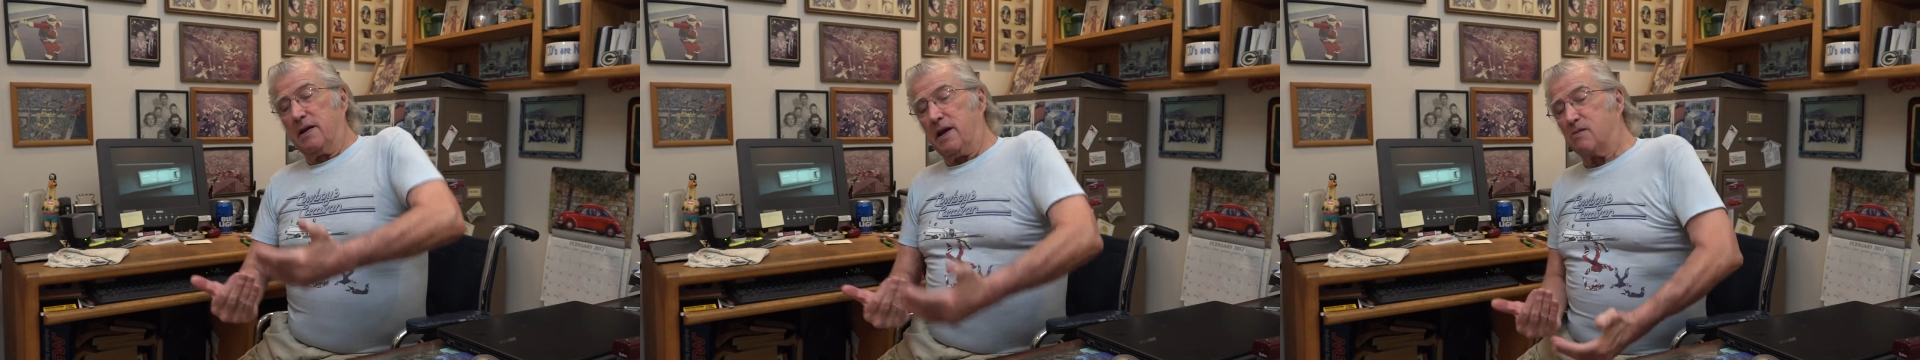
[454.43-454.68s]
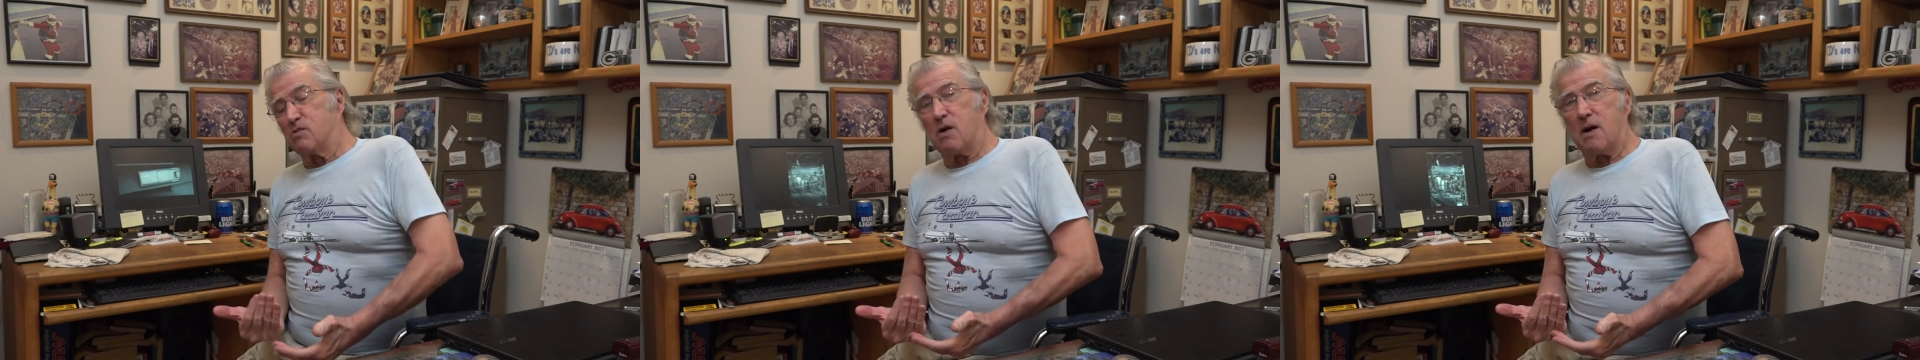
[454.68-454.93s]

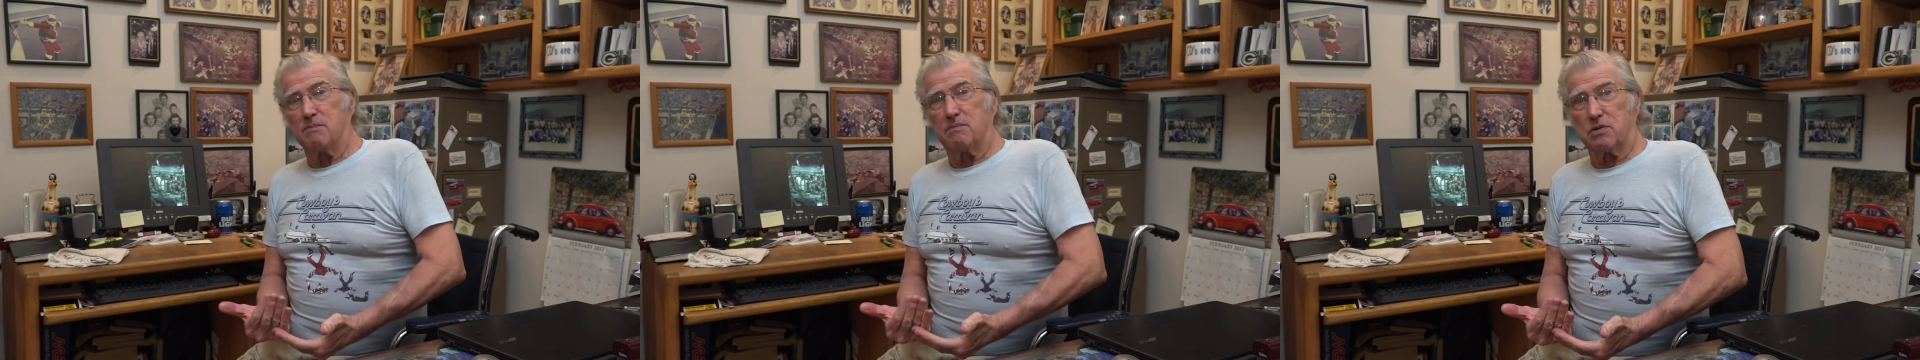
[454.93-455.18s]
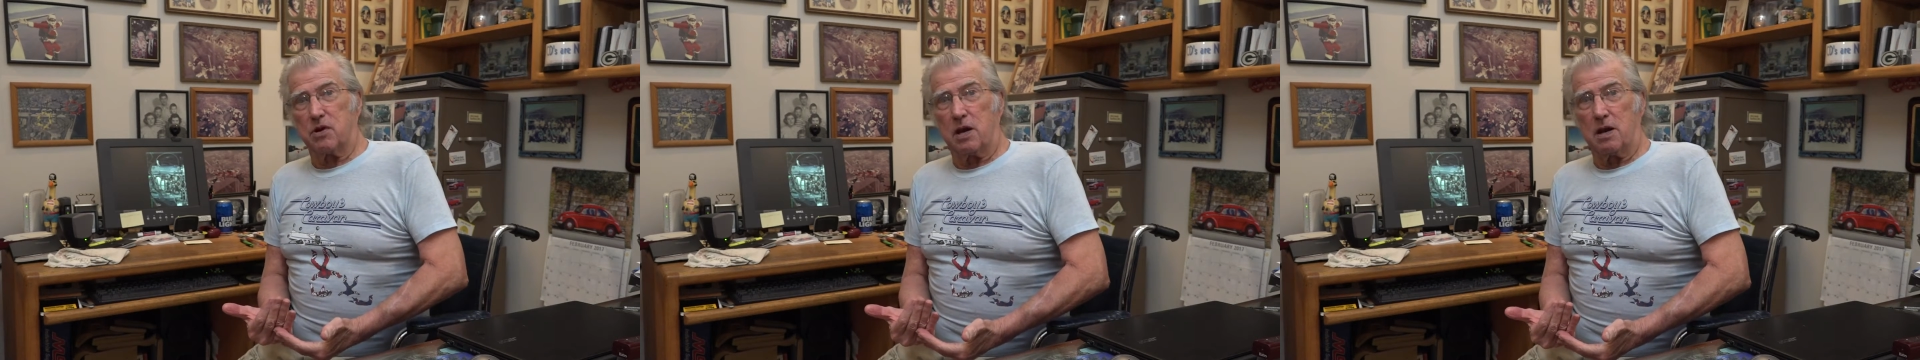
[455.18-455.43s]
and where
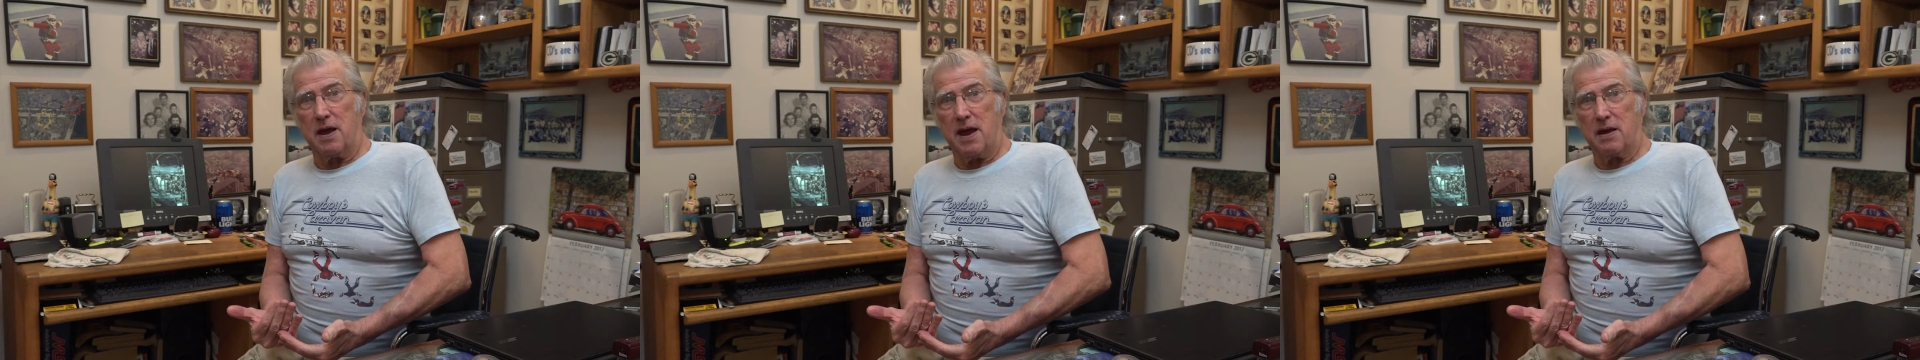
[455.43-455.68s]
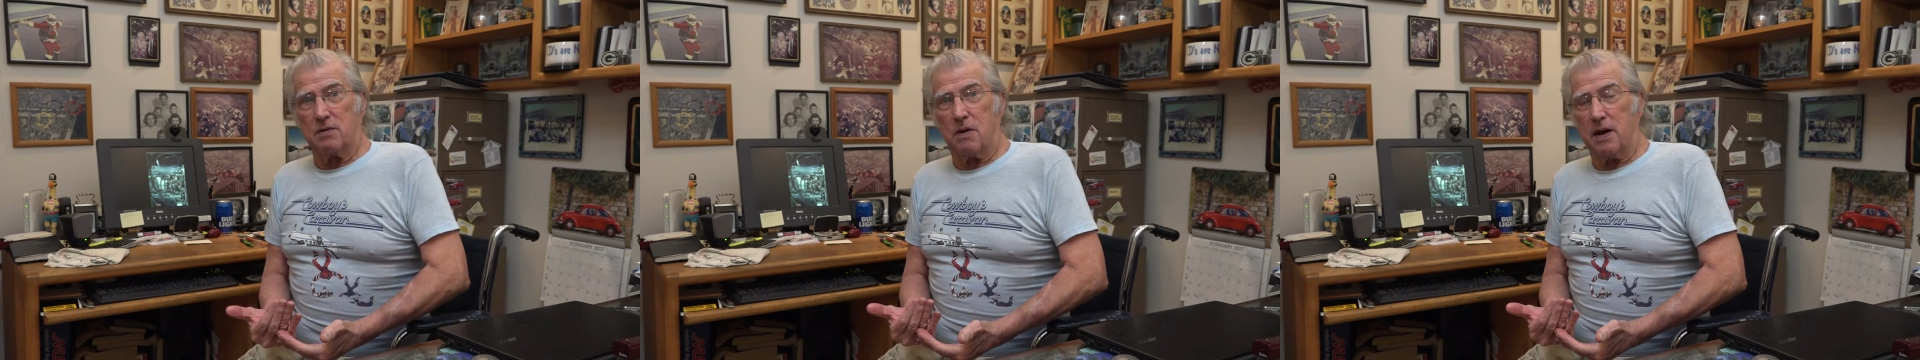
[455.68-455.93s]
I'm going to
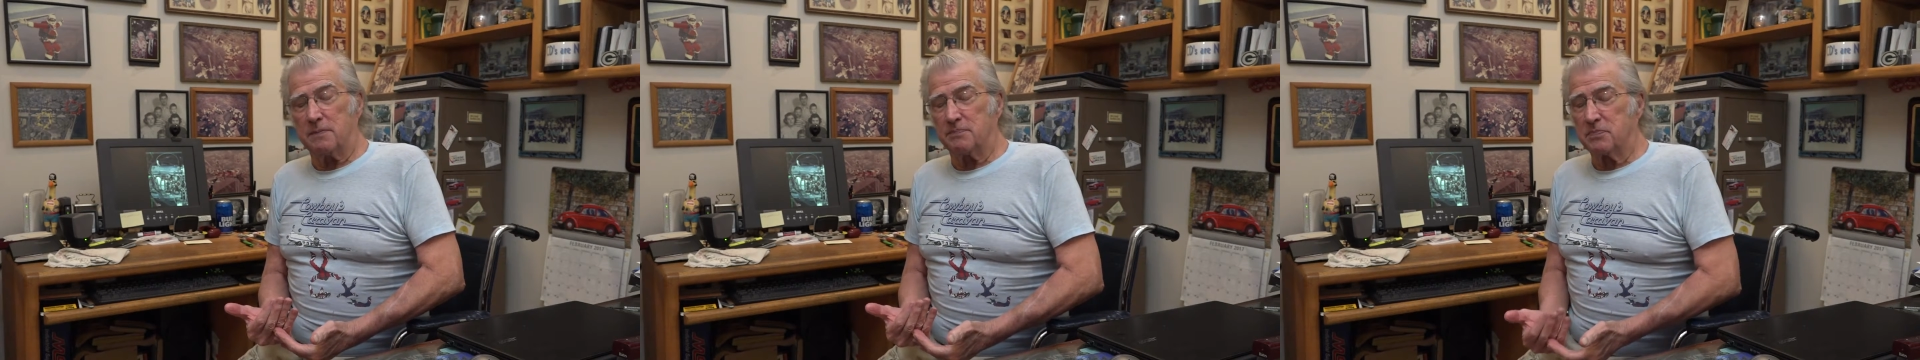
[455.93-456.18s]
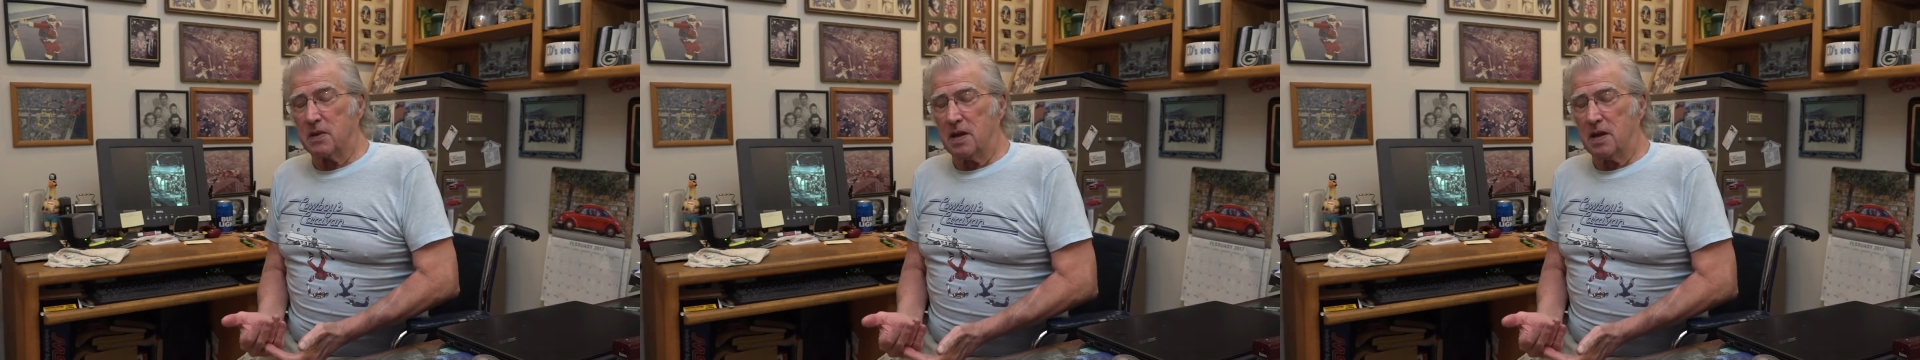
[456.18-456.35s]
land, right?